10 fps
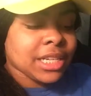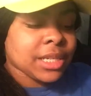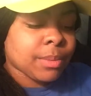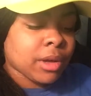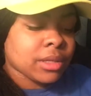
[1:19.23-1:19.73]
I
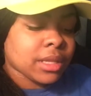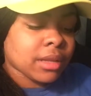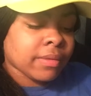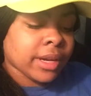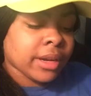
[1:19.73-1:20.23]
just posted
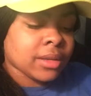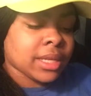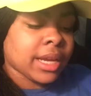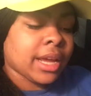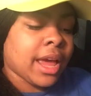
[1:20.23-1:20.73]
the video
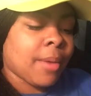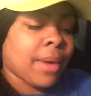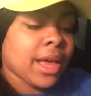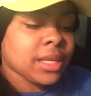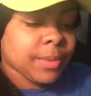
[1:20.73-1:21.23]
saying how
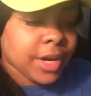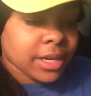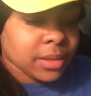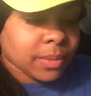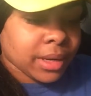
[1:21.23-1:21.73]
my
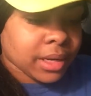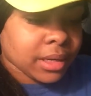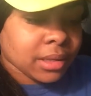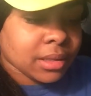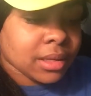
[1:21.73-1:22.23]
experience
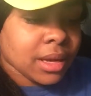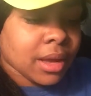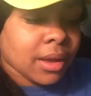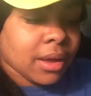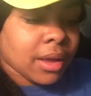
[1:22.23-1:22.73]
was
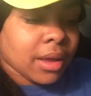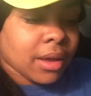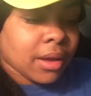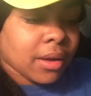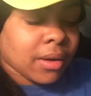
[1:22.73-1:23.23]

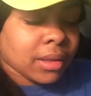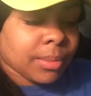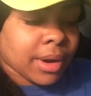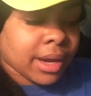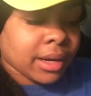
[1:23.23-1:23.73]
on the
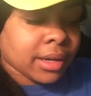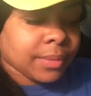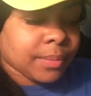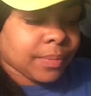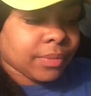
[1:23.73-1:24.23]

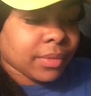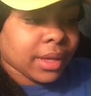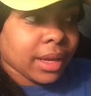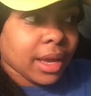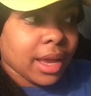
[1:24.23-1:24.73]
product,
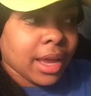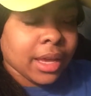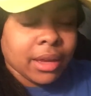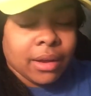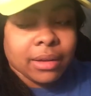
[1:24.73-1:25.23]

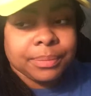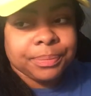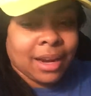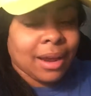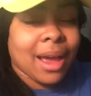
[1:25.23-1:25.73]
and y'all,
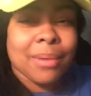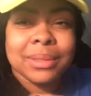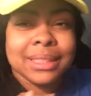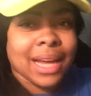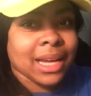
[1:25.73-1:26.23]
I
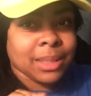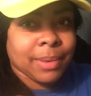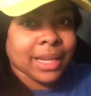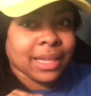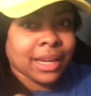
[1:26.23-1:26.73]
was not
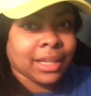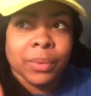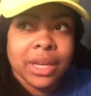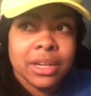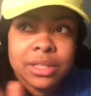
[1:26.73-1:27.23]
expecting like a
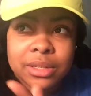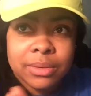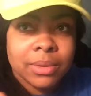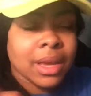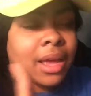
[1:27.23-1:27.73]
week or
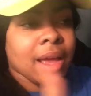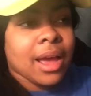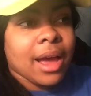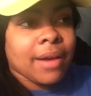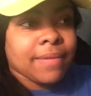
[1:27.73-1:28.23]
two.
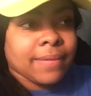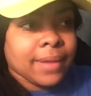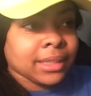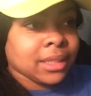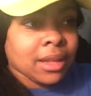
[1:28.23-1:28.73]

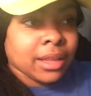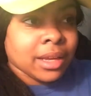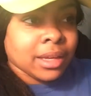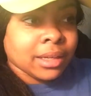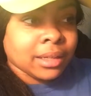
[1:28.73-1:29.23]
I saw
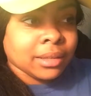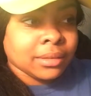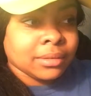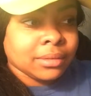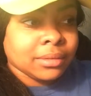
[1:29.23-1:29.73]
the